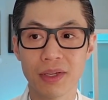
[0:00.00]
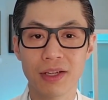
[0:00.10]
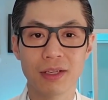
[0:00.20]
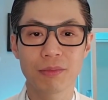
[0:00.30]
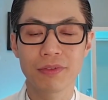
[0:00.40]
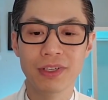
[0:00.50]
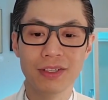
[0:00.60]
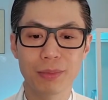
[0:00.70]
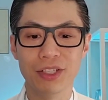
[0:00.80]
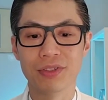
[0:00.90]
the movie, The
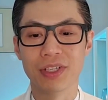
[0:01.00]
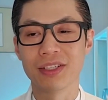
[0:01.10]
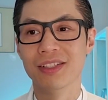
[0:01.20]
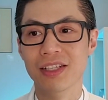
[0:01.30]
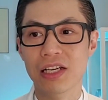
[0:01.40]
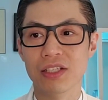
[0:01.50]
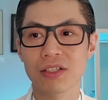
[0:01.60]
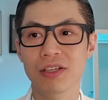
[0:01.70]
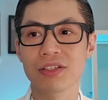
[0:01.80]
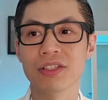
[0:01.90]
Matrix? So
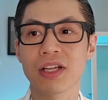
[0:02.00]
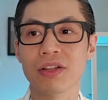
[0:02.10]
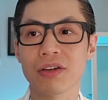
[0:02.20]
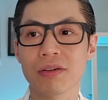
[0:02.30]
here's another